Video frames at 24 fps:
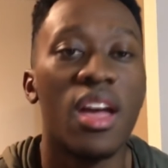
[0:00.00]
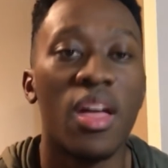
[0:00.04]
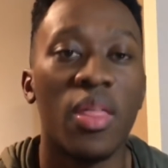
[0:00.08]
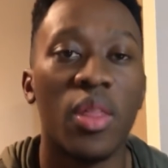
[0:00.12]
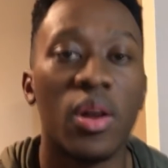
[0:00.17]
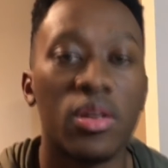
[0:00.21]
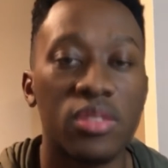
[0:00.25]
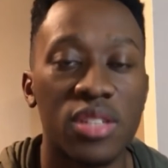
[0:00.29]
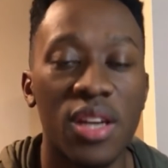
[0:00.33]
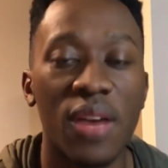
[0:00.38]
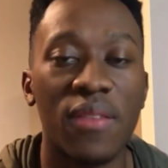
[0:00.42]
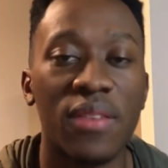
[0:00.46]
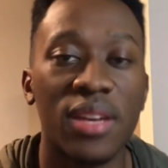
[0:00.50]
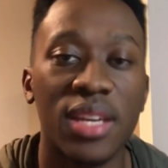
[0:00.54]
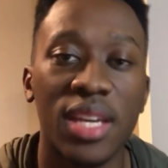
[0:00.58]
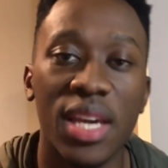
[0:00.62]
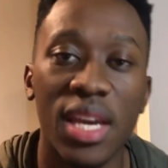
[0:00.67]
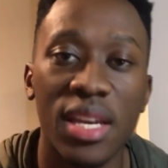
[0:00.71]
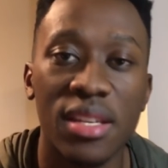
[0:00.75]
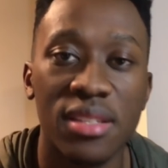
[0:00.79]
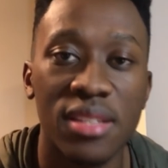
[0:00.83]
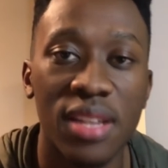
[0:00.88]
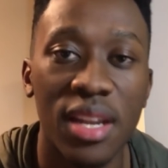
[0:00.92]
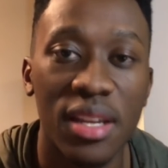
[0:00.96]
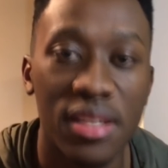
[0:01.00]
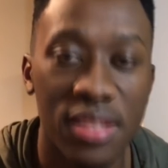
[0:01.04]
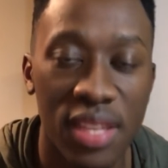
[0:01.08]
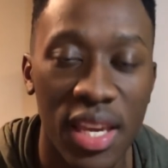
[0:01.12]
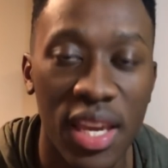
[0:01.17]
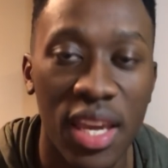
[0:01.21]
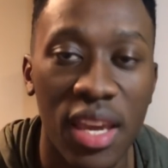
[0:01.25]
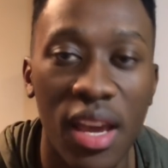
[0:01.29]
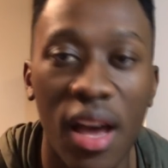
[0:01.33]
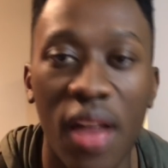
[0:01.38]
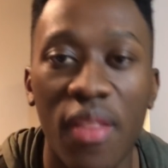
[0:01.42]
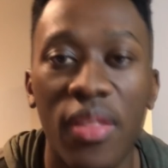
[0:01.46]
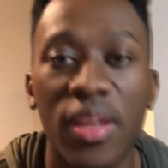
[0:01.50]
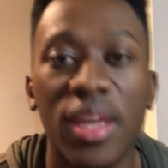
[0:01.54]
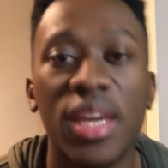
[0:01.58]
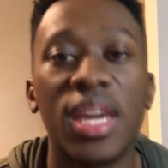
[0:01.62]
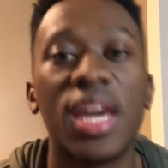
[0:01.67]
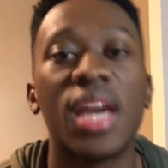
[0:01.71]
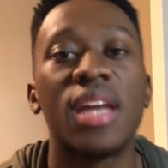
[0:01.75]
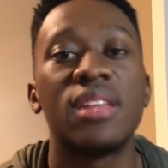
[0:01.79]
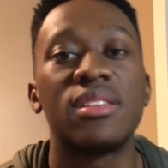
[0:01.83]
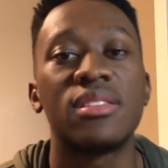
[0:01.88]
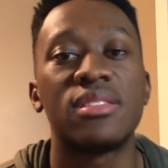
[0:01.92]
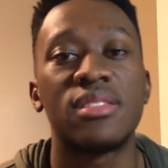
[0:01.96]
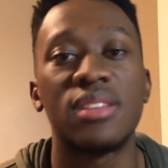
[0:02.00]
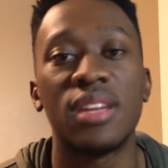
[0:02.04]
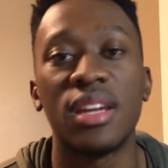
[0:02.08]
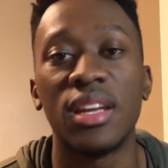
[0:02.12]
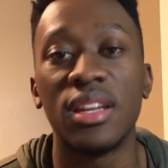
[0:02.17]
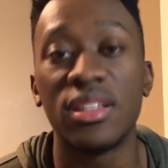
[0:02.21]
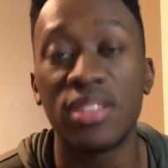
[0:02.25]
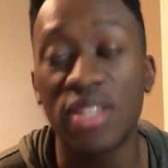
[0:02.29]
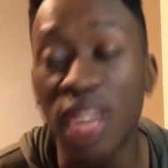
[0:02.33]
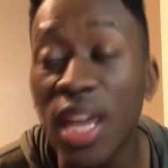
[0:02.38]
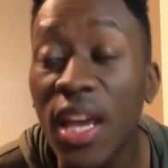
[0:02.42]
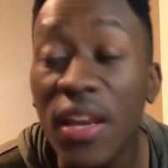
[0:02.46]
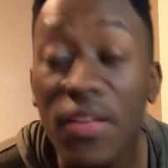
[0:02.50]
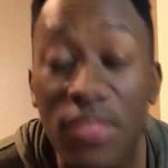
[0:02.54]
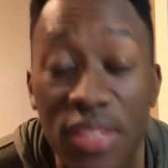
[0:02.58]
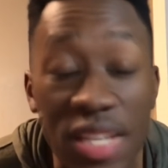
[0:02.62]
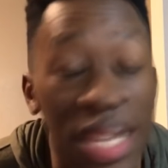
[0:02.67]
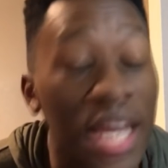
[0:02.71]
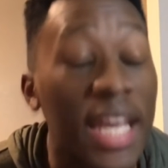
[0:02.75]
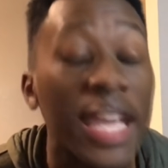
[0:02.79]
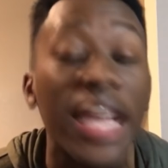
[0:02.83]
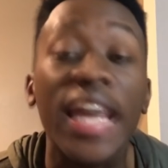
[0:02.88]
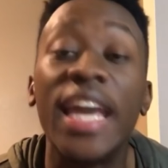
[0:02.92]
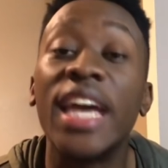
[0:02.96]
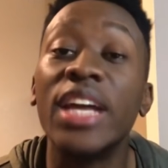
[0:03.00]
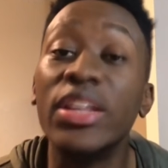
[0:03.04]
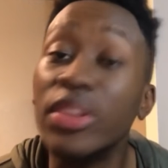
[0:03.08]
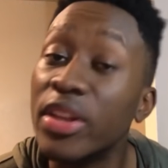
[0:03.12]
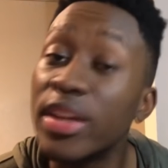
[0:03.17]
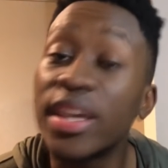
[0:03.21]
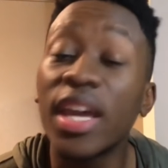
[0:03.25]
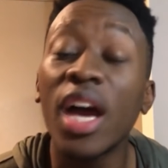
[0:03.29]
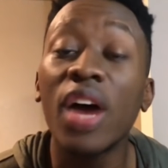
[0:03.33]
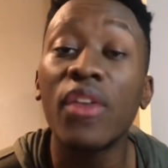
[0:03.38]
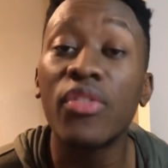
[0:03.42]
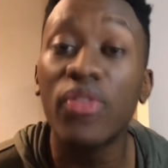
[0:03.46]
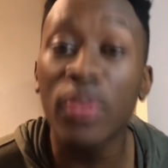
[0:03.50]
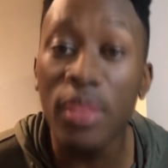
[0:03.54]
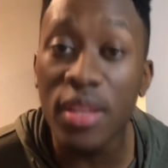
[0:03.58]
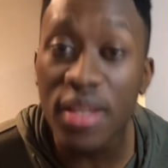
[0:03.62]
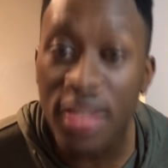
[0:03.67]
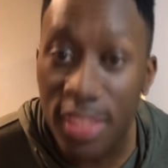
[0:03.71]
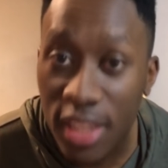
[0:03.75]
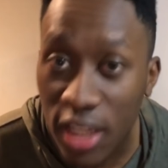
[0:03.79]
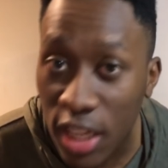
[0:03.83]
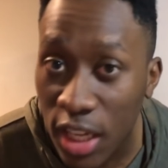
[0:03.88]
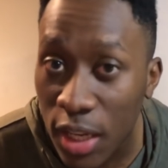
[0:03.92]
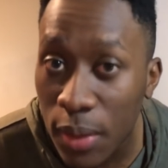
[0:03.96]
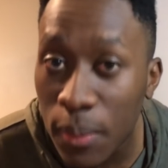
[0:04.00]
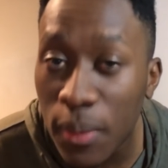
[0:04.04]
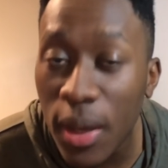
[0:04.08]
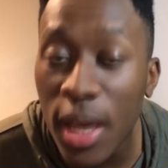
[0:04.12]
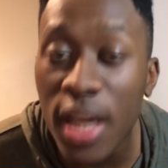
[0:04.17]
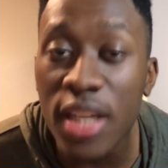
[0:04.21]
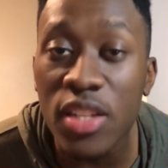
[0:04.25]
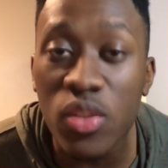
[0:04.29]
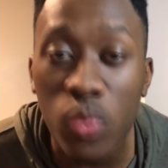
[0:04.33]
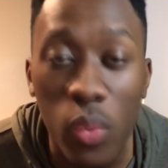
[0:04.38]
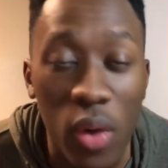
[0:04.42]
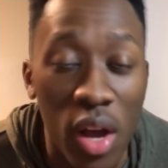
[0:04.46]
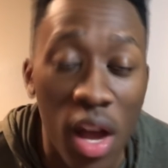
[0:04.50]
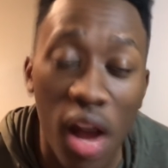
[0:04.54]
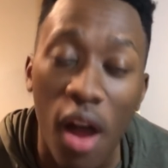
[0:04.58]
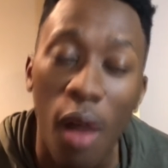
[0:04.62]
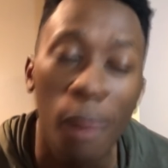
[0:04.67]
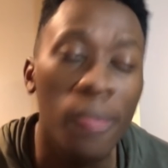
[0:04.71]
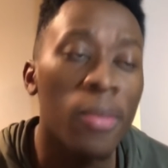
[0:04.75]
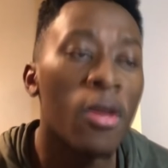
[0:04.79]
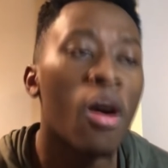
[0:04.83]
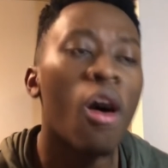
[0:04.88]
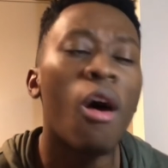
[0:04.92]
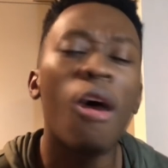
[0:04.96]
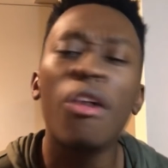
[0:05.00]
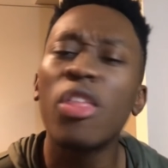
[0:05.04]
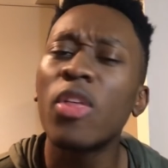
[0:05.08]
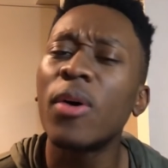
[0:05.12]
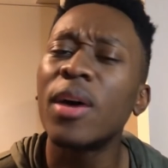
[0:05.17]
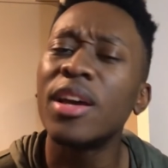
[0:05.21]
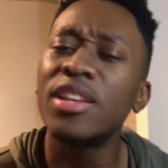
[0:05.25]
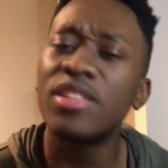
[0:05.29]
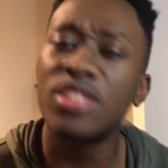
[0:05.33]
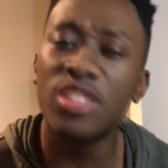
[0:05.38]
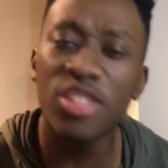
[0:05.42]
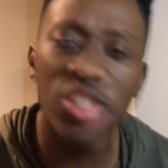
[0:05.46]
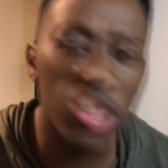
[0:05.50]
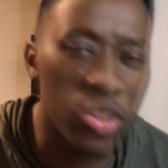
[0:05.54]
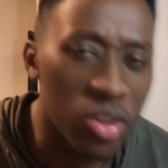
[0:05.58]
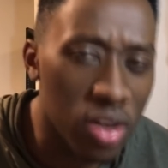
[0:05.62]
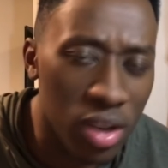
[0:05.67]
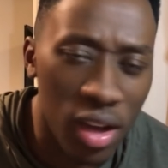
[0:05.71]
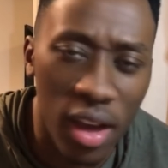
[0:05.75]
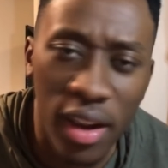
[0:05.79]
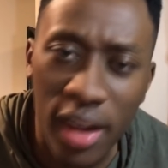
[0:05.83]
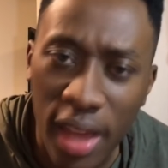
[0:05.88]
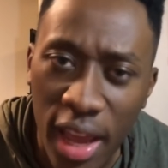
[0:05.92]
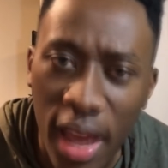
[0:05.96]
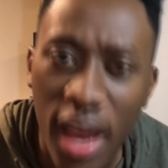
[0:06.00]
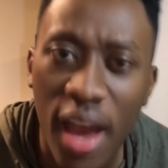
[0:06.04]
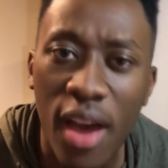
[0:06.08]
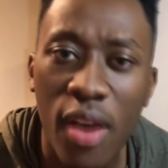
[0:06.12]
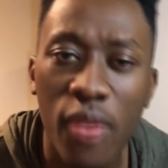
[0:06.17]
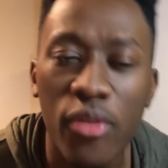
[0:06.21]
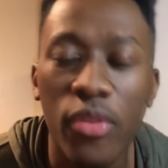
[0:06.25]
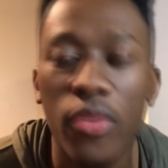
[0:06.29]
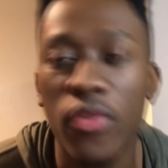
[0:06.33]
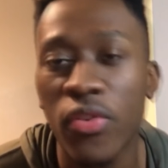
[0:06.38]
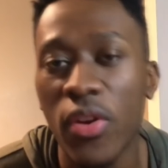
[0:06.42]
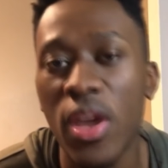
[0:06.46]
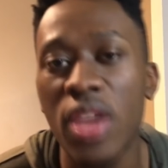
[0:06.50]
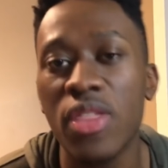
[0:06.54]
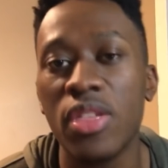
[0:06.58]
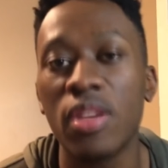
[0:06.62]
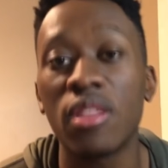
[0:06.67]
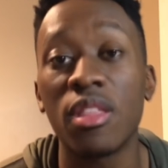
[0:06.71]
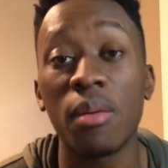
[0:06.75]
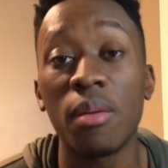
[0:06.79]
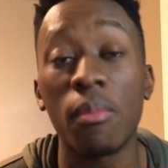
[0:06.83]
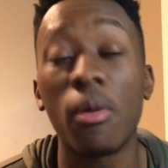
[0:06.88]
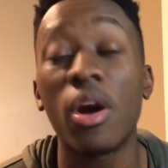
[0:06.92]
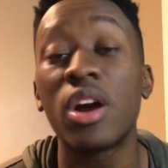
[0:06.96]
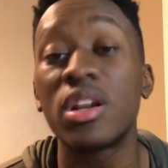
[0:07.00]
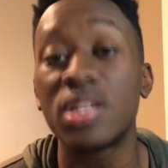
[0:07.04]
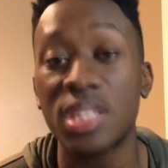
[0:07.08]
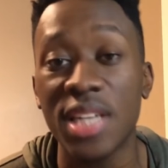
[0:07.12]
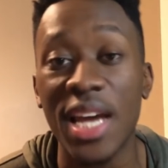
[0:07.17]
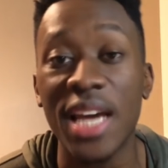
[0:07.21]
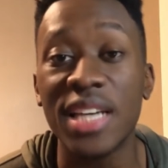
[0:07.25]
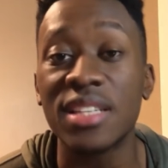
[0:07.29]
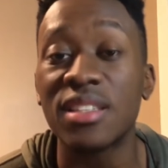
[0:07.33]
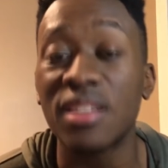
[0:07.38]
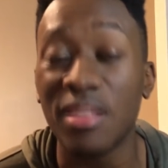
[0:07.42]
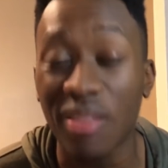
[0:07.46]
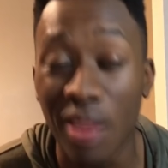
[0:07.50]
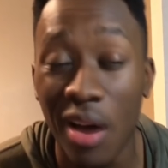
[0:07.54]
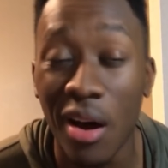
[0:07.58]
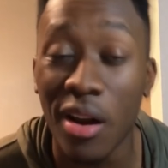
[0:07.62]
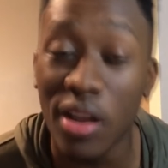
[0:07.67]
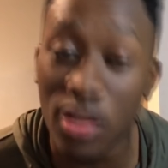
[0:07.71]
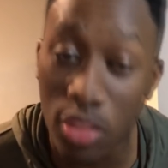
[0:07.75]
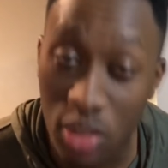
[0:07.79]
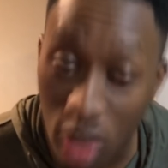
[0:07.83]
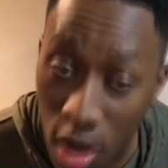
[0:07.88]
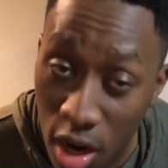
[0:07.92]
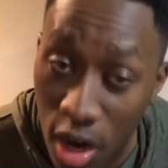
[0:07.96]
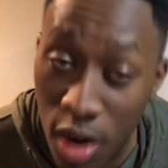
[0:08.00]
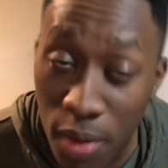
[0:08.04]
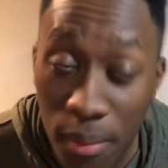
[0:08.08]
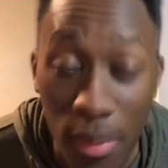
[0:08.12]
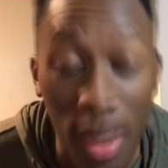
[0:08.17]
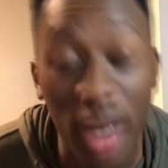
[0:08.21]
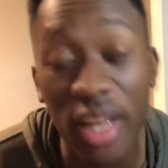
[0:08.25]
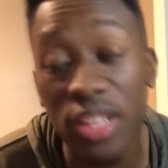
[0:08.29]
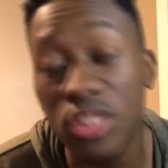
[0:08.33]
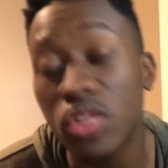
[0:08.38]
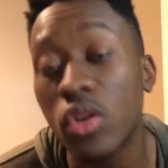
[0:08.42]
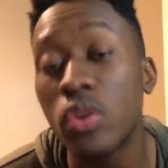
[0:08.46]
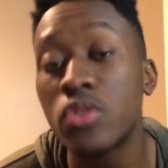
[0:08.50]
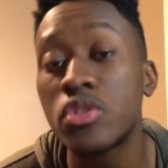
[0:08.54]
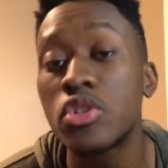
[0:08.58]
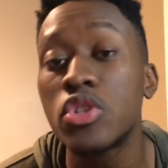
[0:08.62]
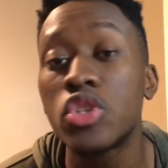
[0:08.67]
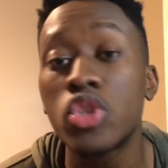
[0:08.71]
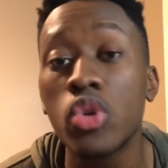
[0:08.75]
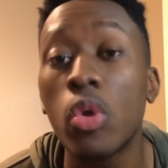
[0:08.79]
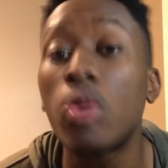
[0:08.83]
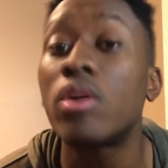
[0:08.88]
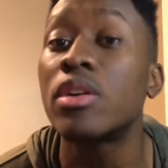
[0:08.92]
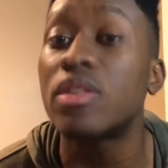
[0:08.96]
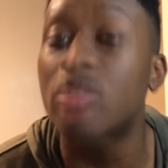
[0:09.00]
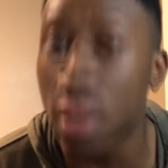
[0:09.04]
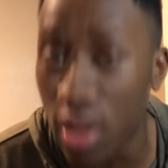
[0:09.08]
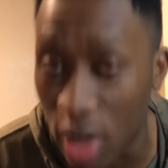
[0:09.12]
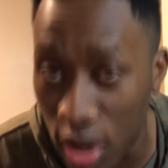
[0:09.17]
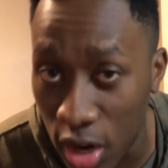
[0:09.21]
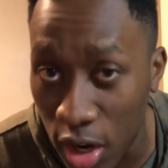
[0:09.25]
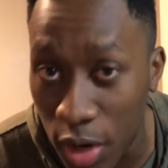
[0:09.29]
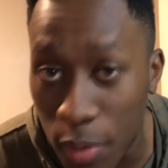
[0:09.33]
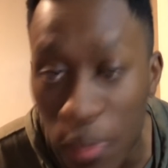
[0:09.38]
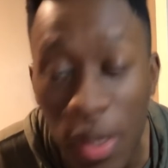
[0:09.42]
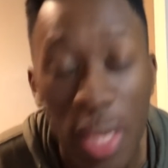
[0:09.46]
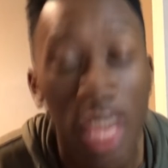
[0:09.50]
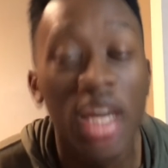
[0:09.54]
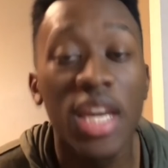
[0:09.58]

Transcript: They're traveling to Kansas City, taking on the Kansas City Chiefs. And look out for this game as well. Although I still do not have faith in Lamar Jackson long term, I told you short term,